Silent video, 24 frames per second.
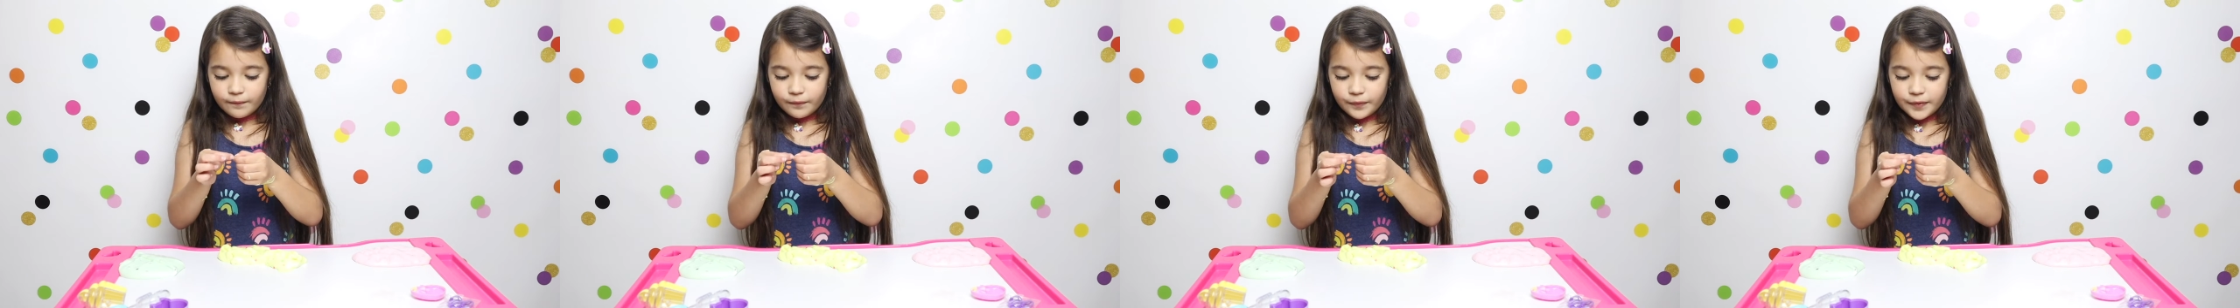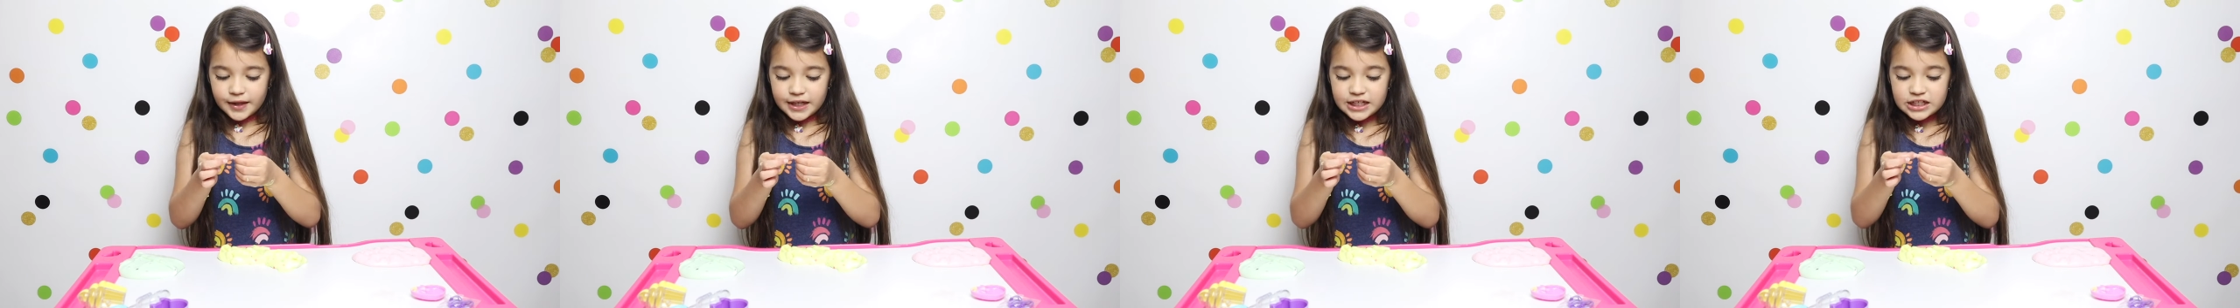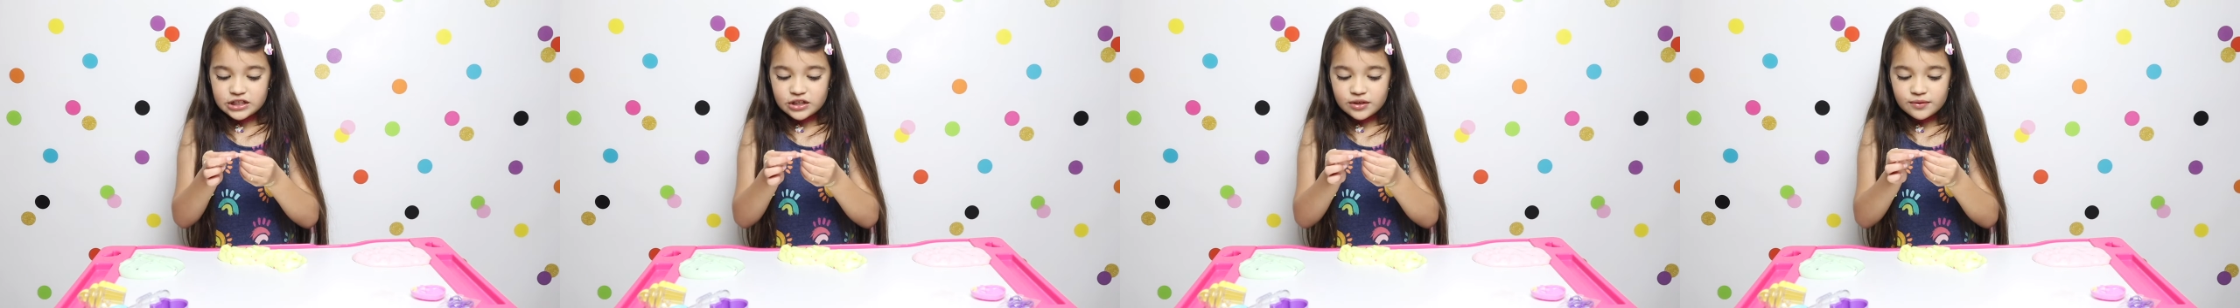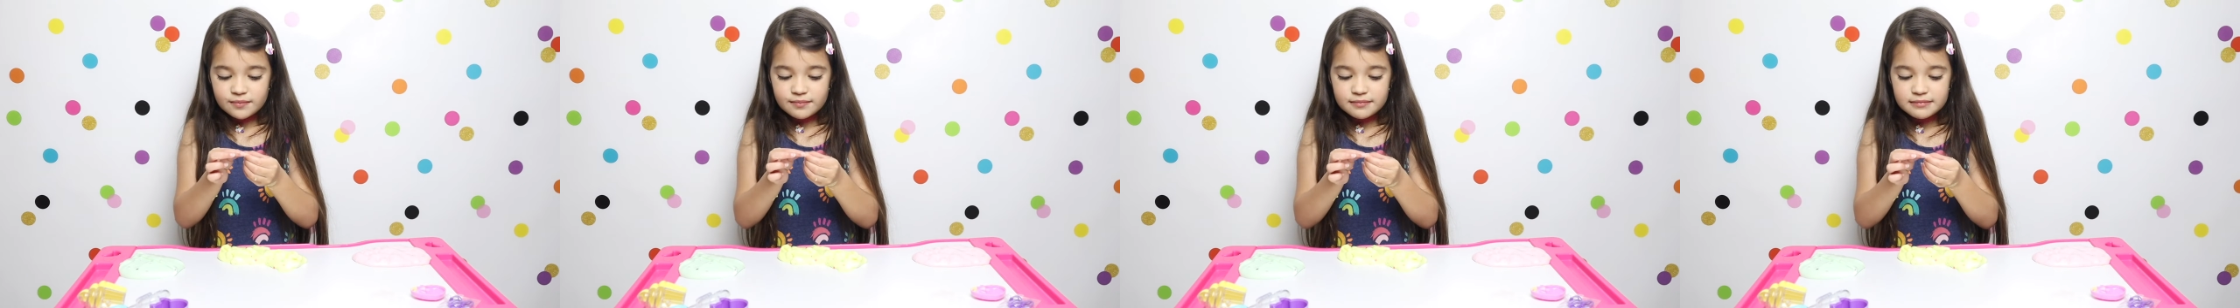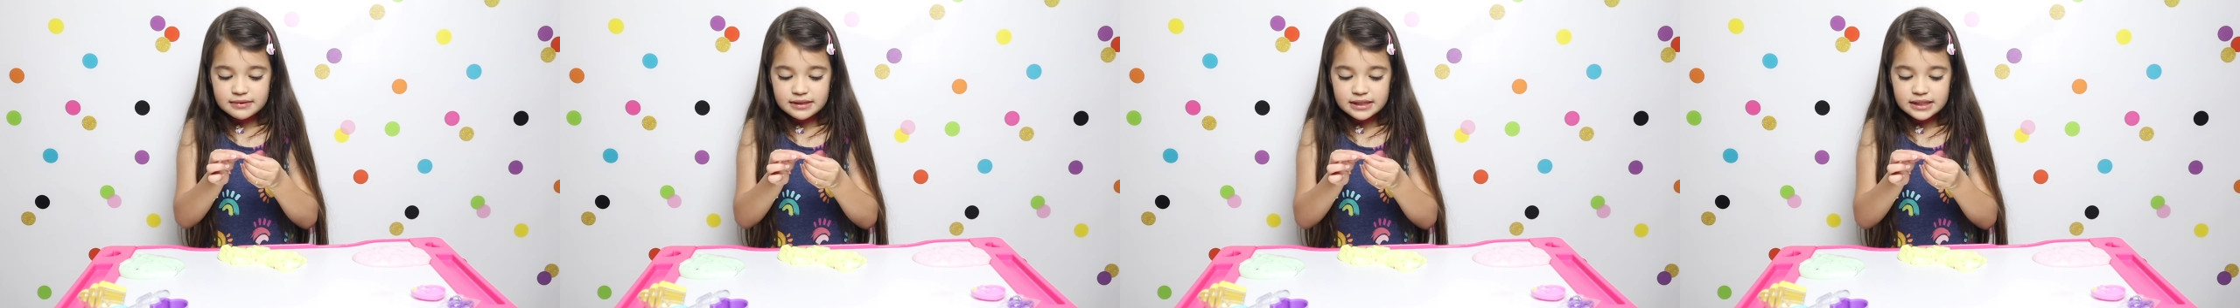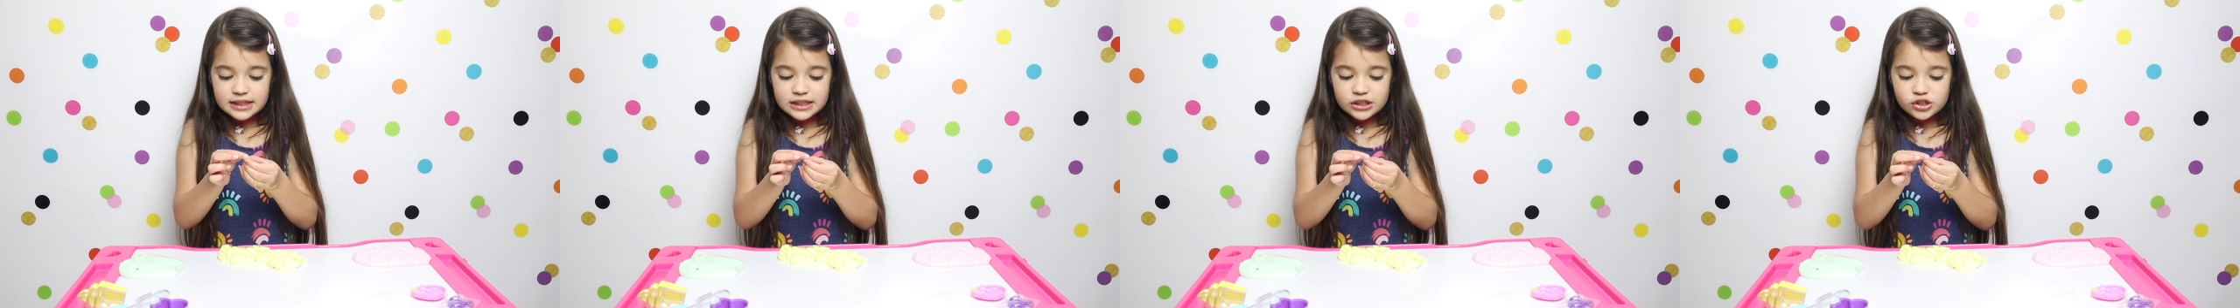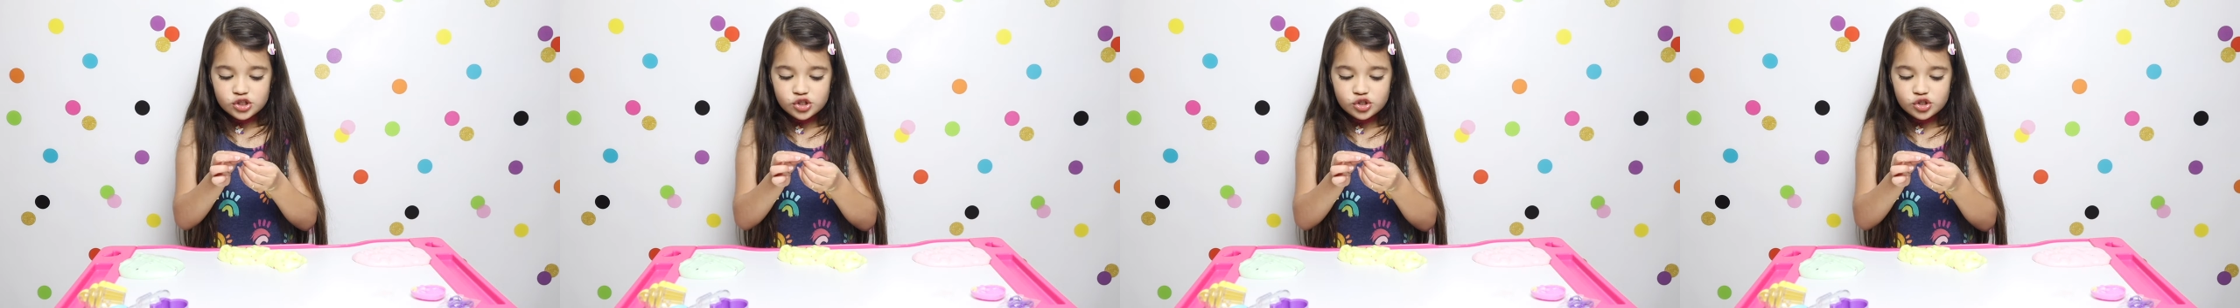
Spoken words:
These are mini